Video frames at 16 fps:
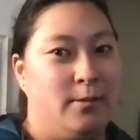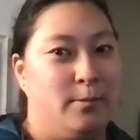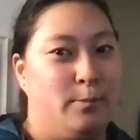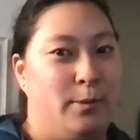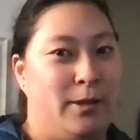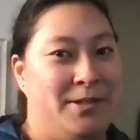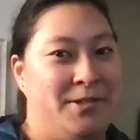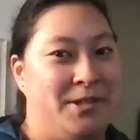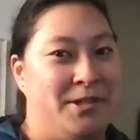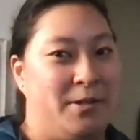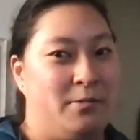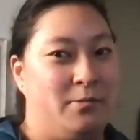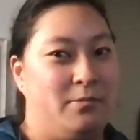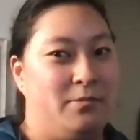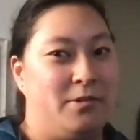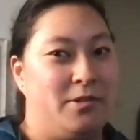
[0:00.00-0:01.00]
but
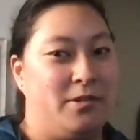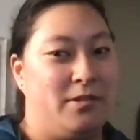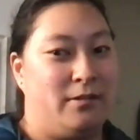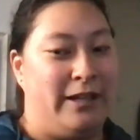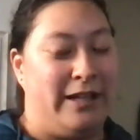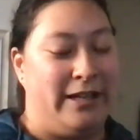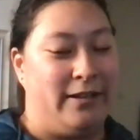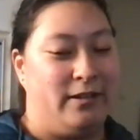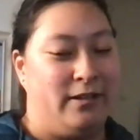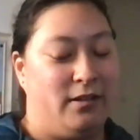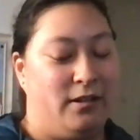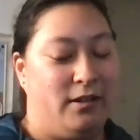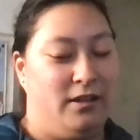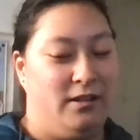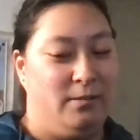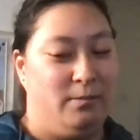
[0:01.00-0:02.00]
don't like
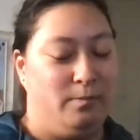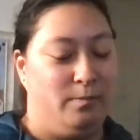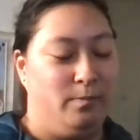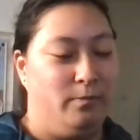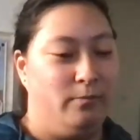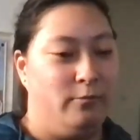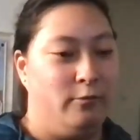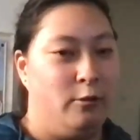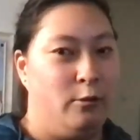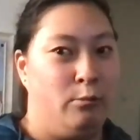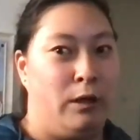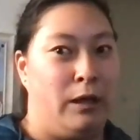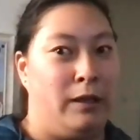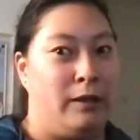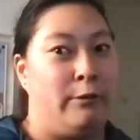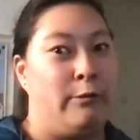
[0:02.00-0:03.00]
um
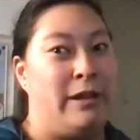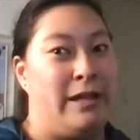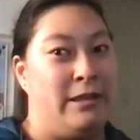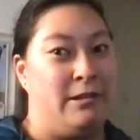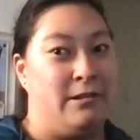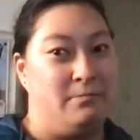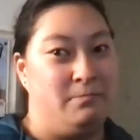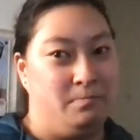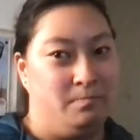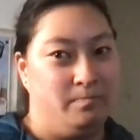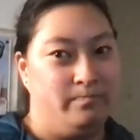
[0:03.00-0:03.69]
wallow in them.